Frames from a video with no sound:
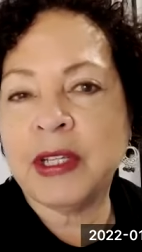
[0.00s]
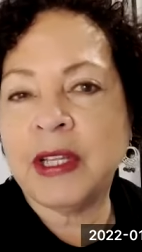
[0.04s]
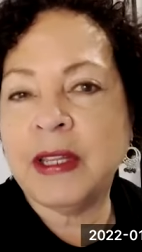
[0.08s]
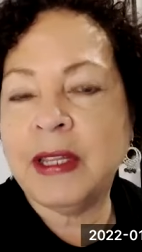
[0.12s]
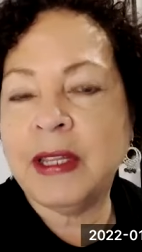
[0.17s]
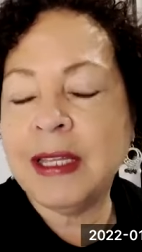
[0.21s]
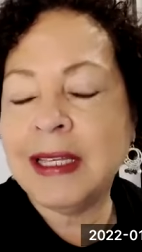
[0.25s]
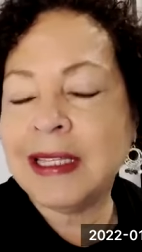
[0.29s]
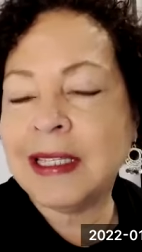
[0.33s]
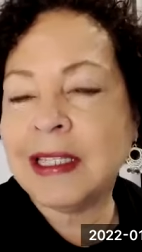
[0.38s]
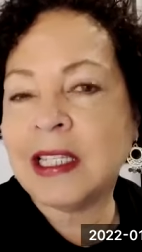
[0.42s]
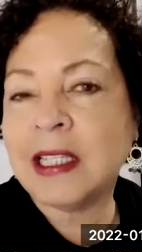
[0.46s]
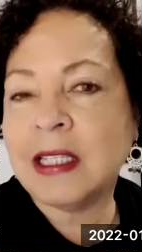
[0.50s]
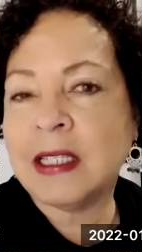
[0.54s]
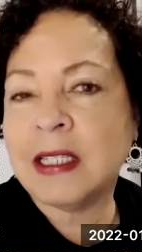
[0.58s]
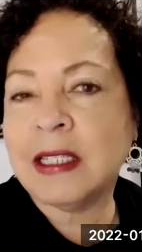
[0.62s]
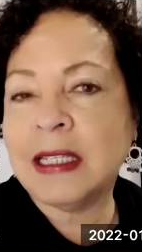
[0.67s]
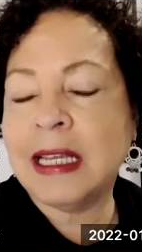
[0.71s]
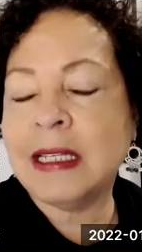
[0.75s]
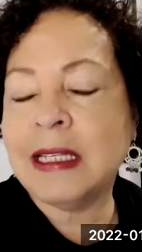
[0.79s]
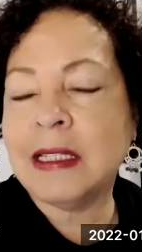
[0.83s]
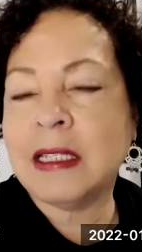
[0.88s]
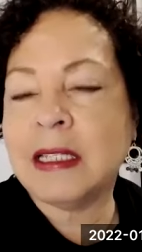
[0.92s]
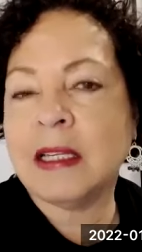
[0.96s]
And this
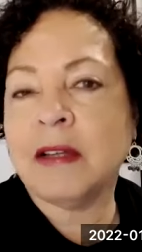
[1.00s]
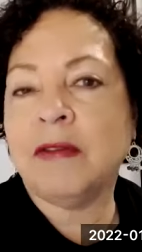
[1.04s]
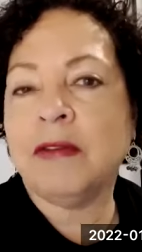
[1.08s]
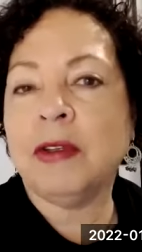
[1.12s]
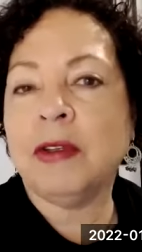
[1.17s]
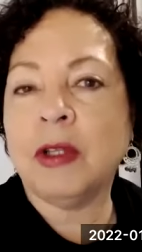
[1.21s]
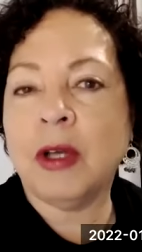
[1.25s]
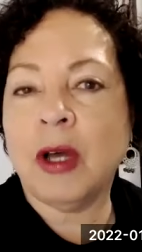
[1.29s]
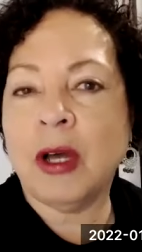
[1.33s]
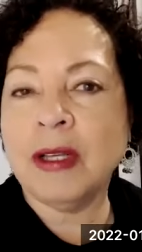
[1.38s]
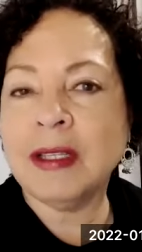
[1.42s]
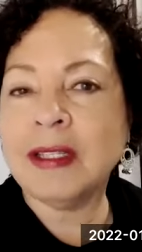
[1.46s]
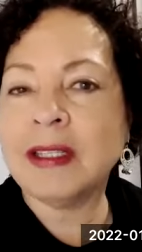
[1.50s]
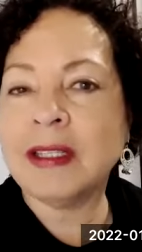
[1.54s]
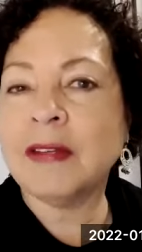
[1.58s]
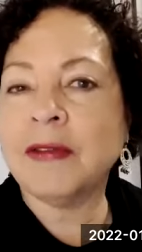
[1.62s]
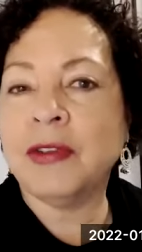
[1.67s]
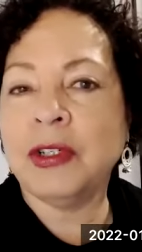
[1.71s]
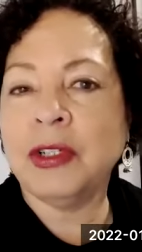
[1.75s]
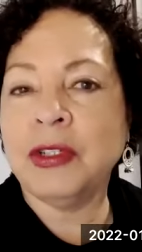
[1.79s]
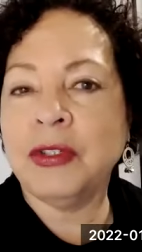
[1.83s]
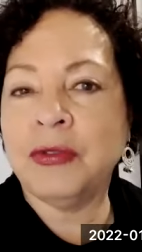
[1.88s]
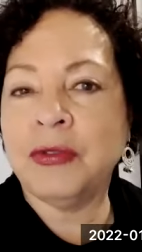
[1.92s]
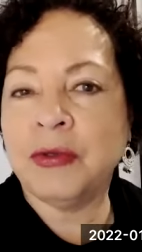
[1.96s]
sense of loss of
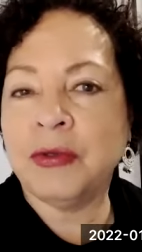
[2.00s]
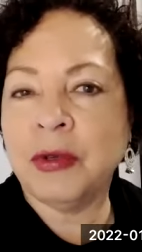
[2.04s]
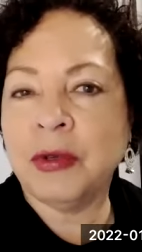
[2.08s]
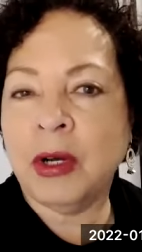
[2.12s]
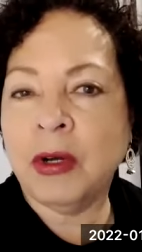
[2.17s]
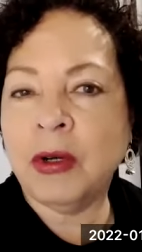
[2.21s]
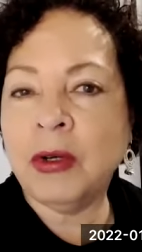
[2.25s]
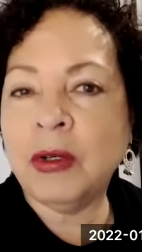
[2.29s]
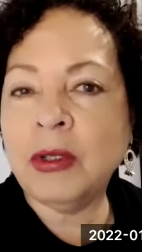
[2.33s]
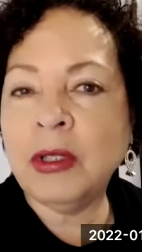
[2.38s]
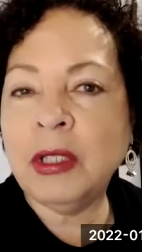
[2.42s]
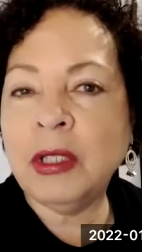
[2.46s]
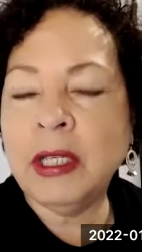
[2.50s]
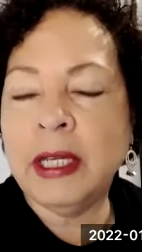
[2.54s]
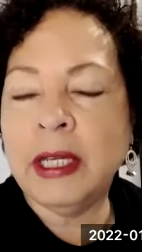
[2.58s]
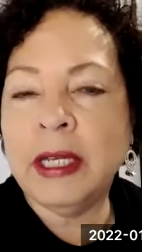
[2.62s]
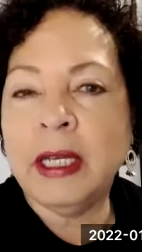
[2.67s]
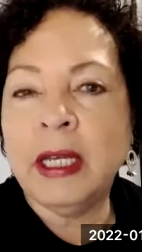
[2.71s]
control